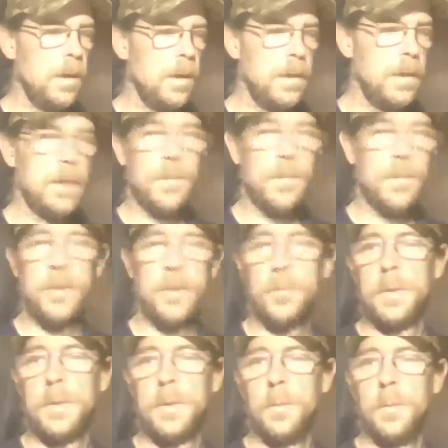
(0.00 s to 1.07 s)
Yeah, especially
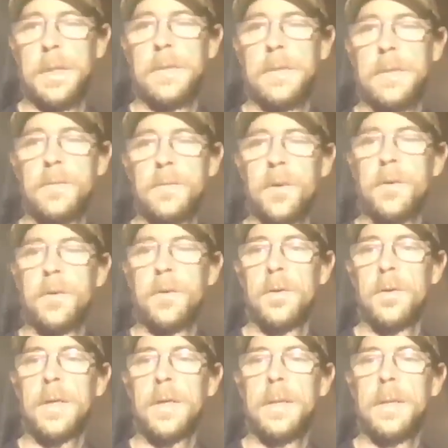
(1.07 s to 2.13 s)
when they start
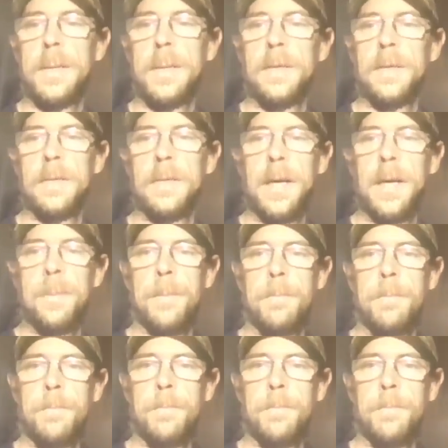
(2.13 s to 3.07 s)
talking about the